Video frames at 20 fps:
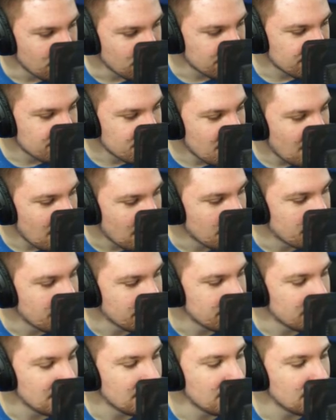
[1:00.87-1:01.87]
were smart,
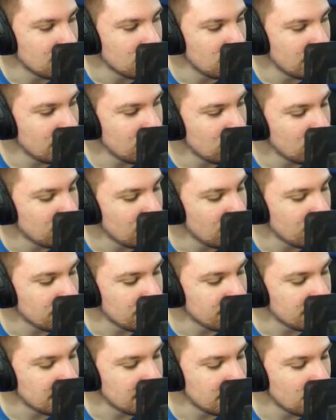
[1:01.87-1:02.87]
but we all know
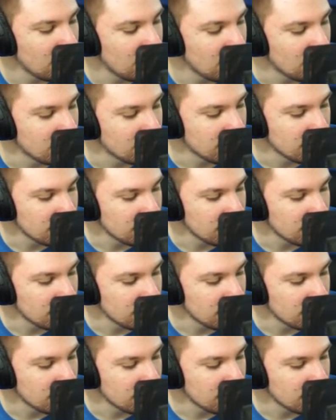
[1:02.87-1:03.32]
that they're not.